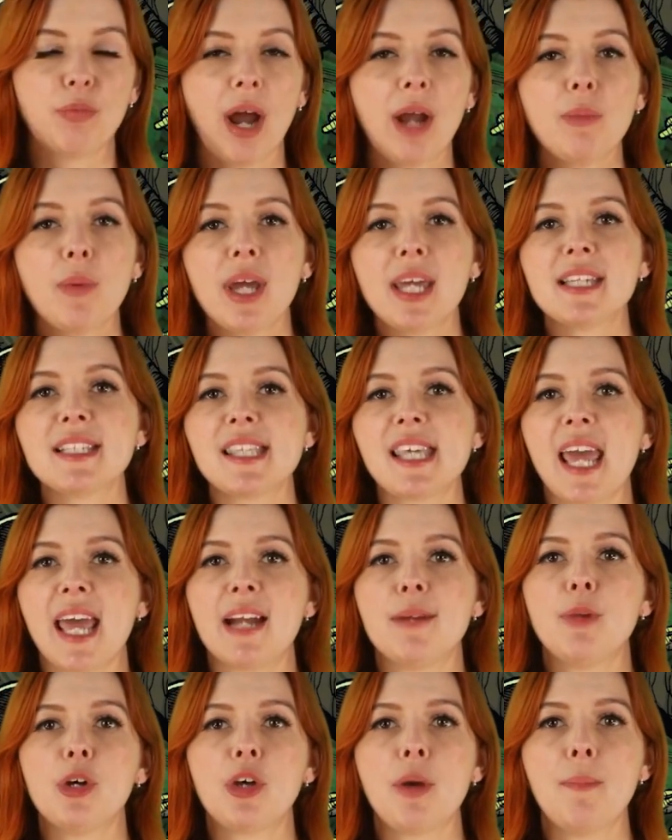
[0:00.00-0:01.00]
Red Wing is the
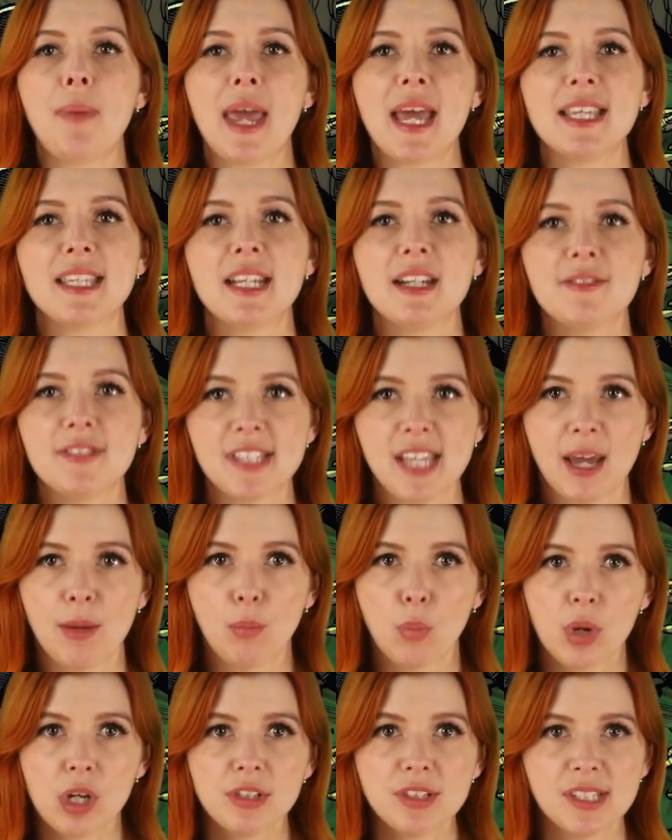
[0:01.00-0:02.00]
animal companion of
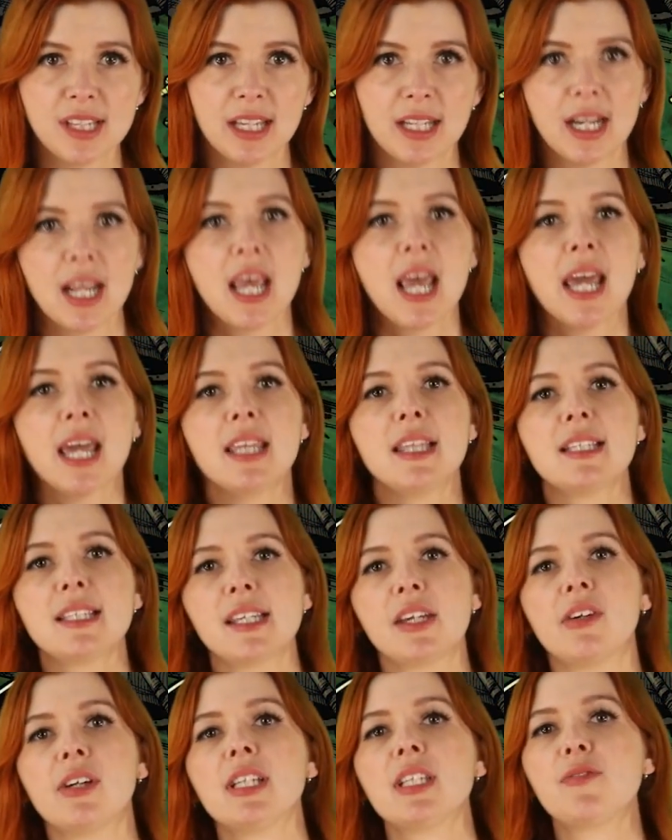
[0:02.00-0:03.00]
Sam Wilson. In the
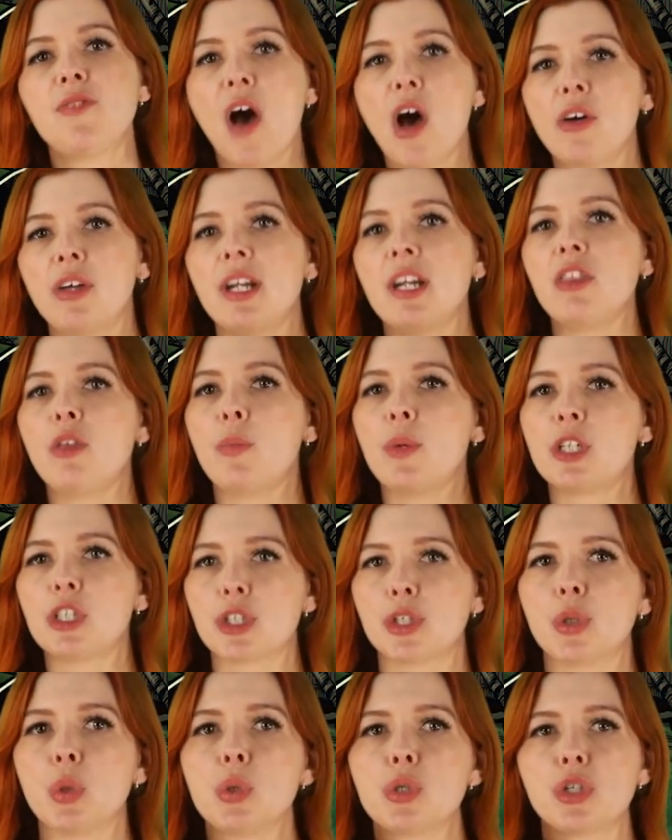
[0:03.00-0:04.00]
series Falcon and the
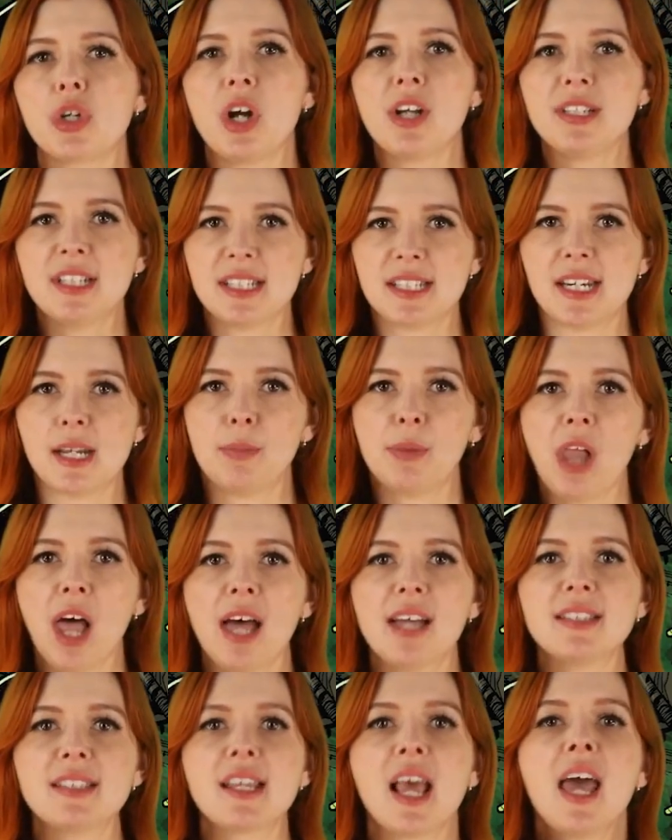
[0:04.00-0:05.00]
Winter Soldier on Disney+,
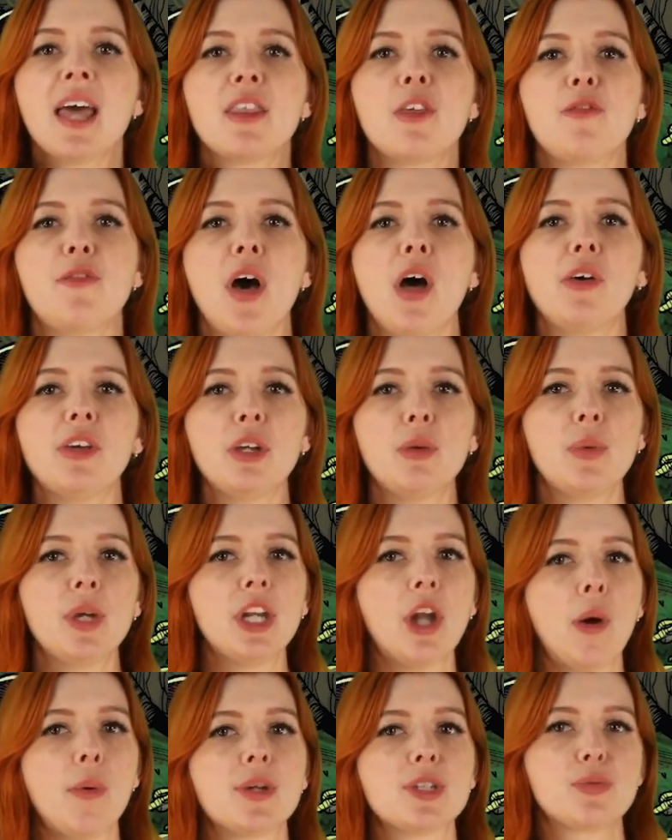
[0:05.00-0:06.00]
Plus, the Falcon we
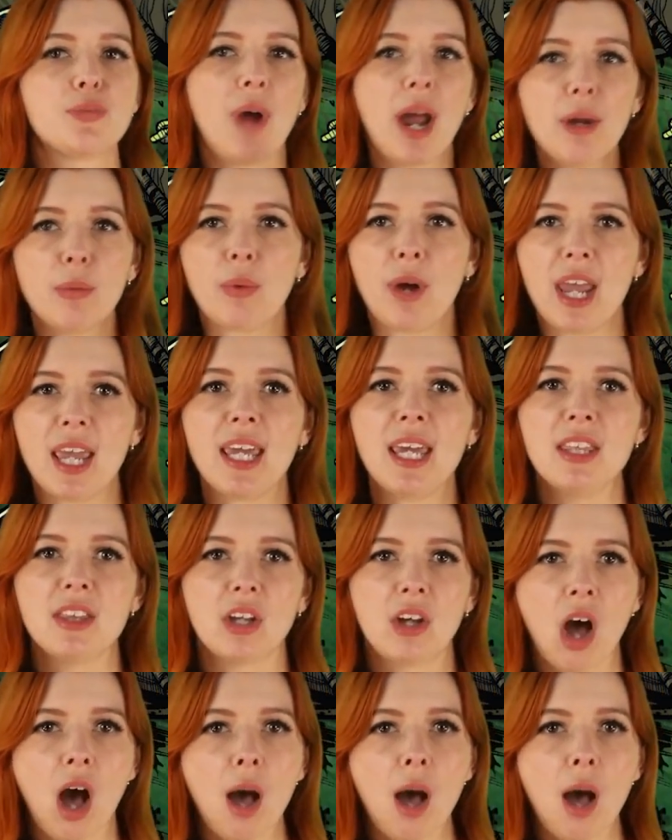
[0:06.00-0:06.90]
know as Red Wing in the